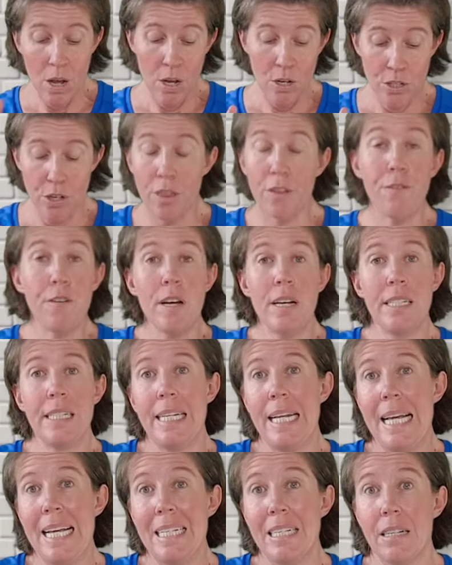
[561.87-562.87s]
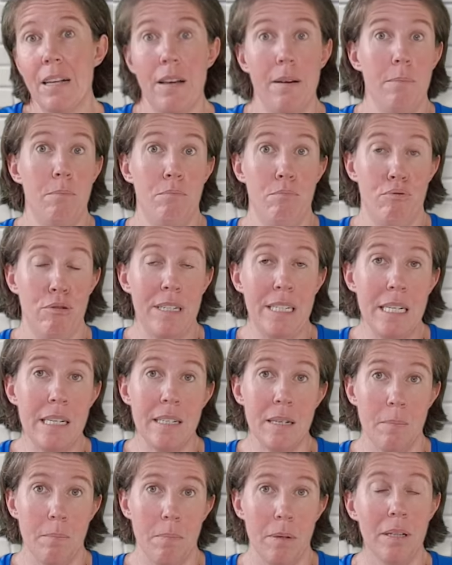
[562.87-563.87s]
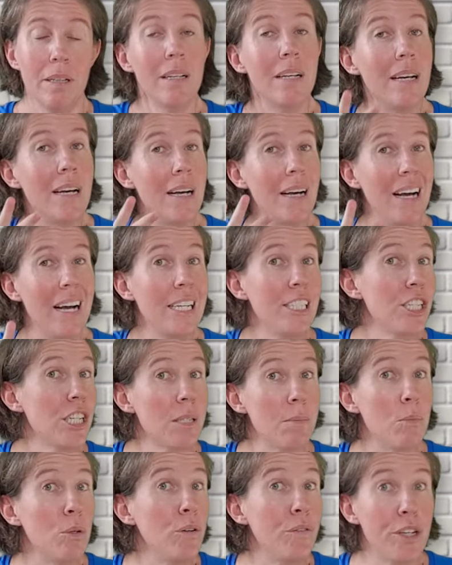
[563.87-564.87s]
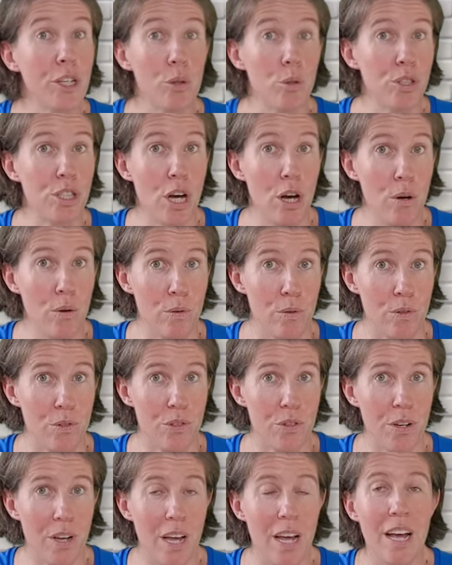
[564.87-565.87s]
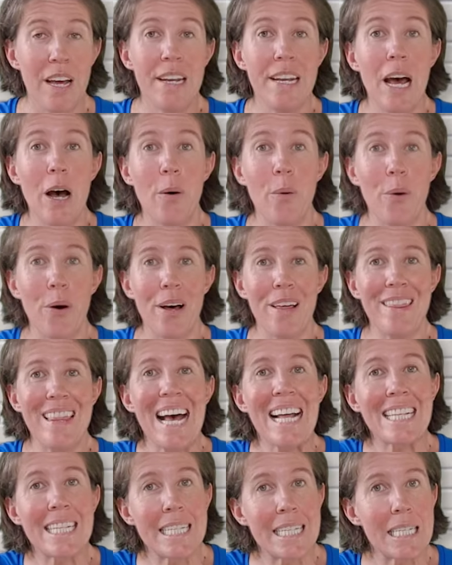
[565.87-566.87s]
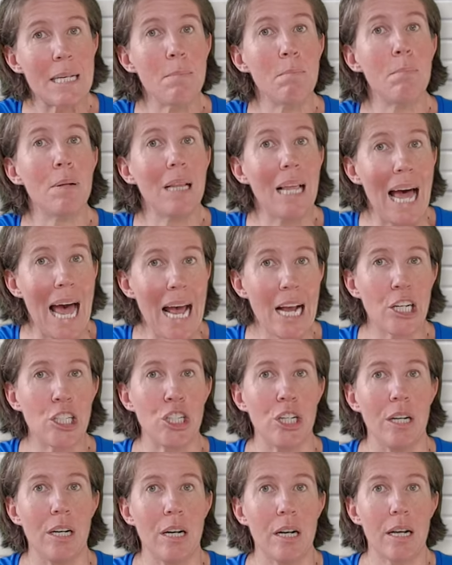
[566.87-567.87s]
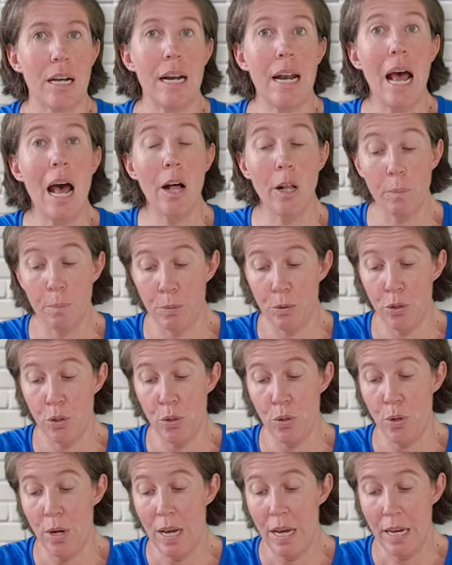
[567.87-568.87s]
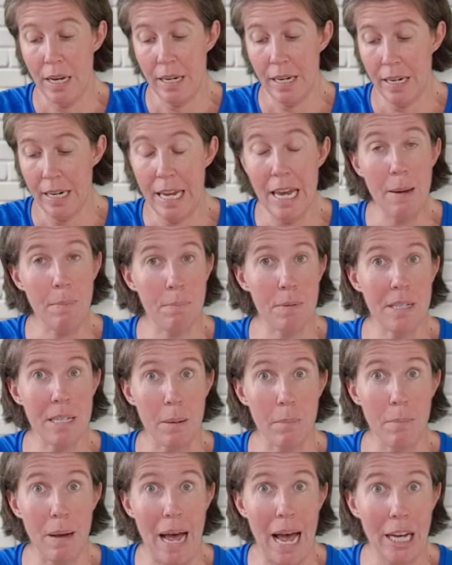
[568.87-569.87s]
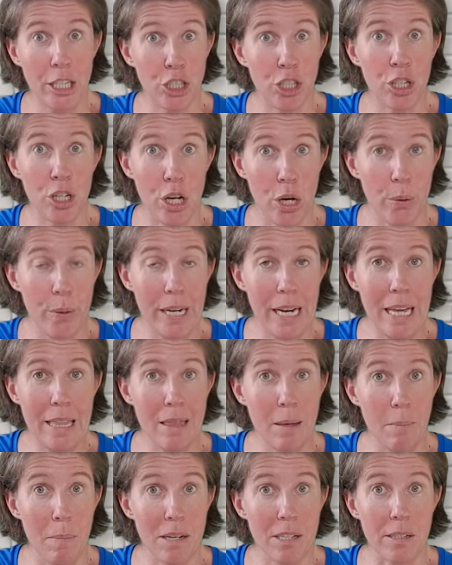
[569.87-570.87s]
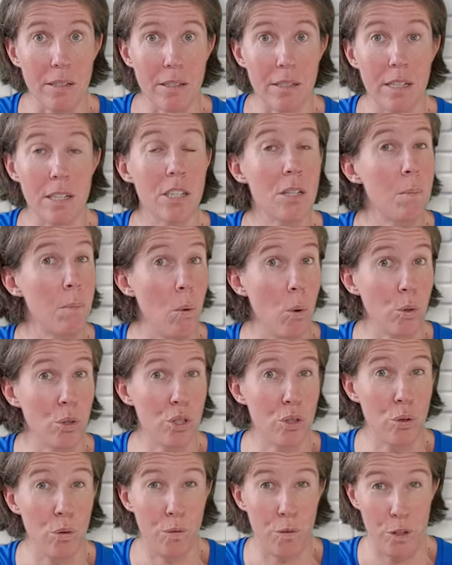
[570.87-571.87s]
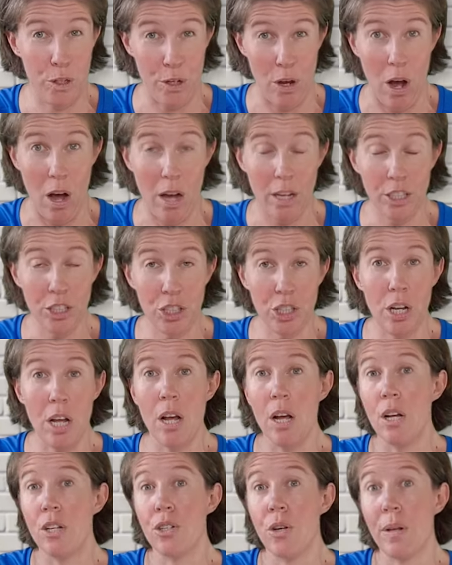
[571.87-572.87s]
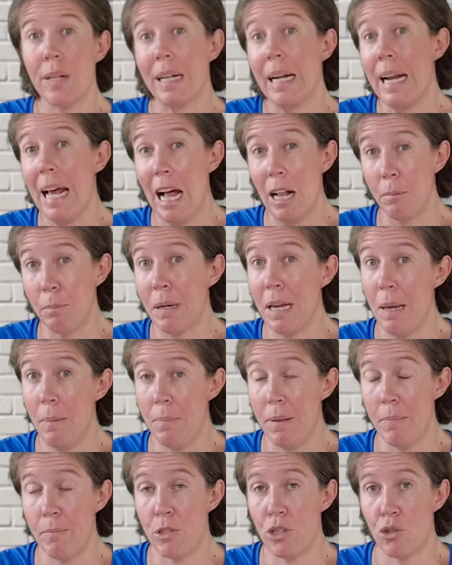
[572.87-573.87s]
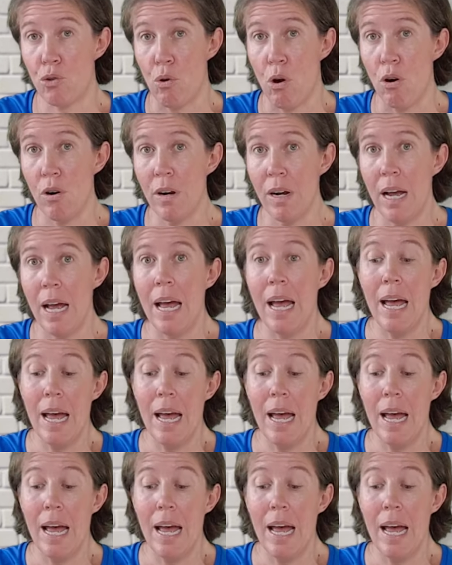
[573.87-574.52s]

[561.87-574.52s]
So the first is pretty simple. It's just moving your toes. Now, that simple action can help to keep some action going in the muscles that support your foot arch, so it can help keep them strong.